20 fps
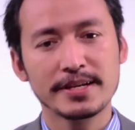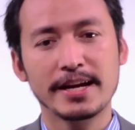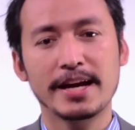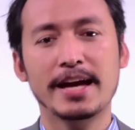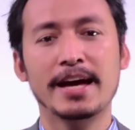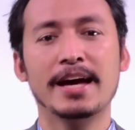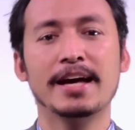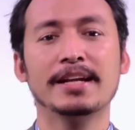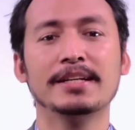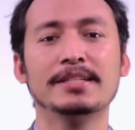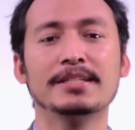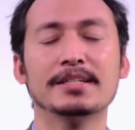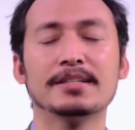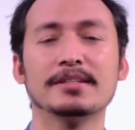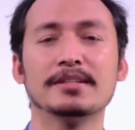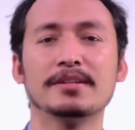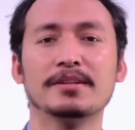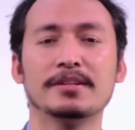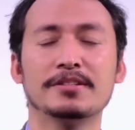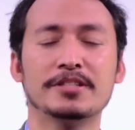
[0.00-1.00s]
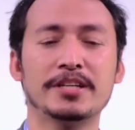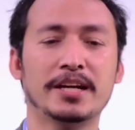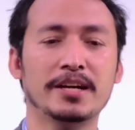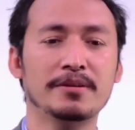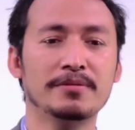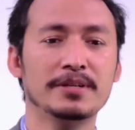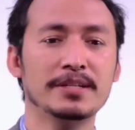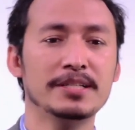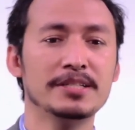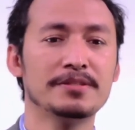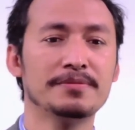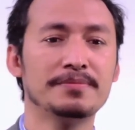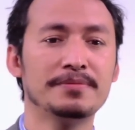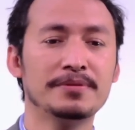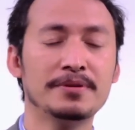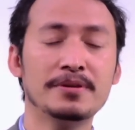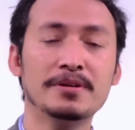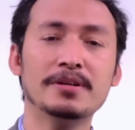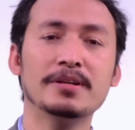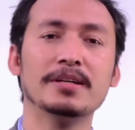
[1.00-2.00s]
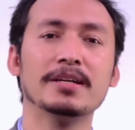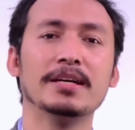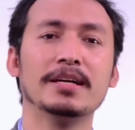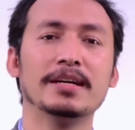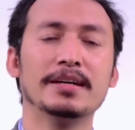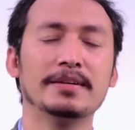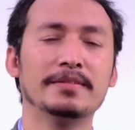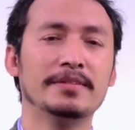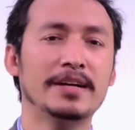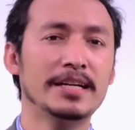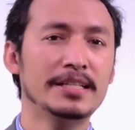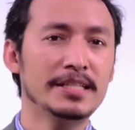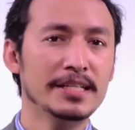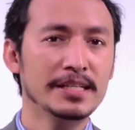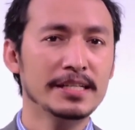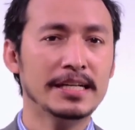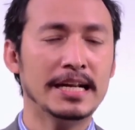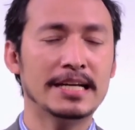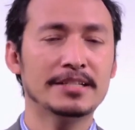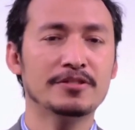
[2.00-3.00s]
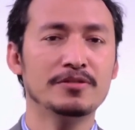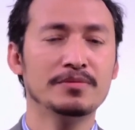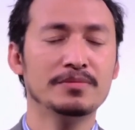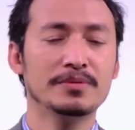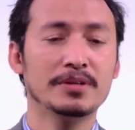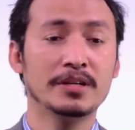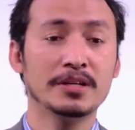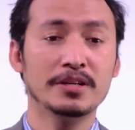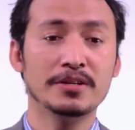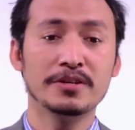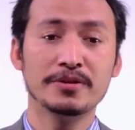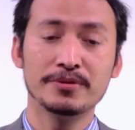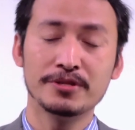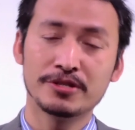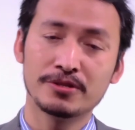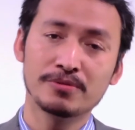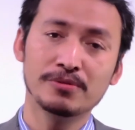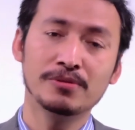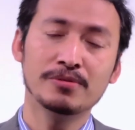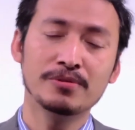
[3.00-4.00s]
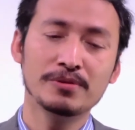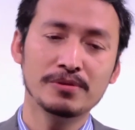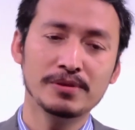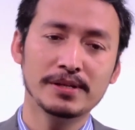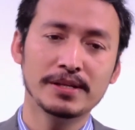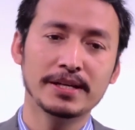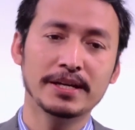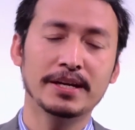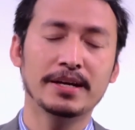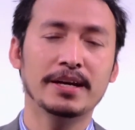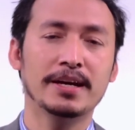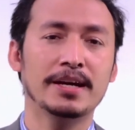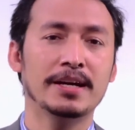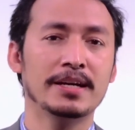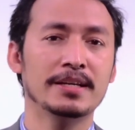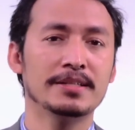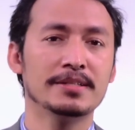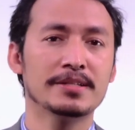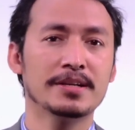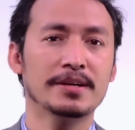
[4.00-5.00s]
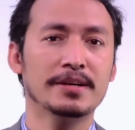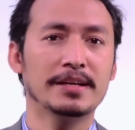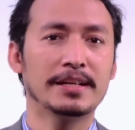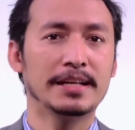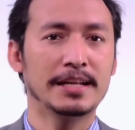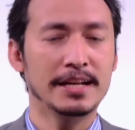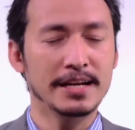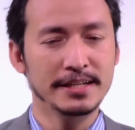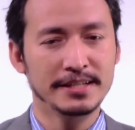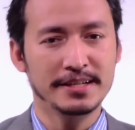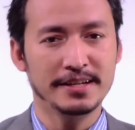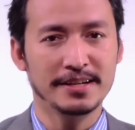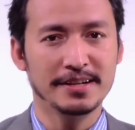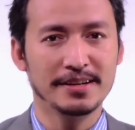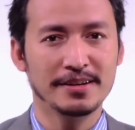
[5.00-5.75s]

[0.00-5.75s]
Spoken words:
and second one is for writing classroom school rule as a letter.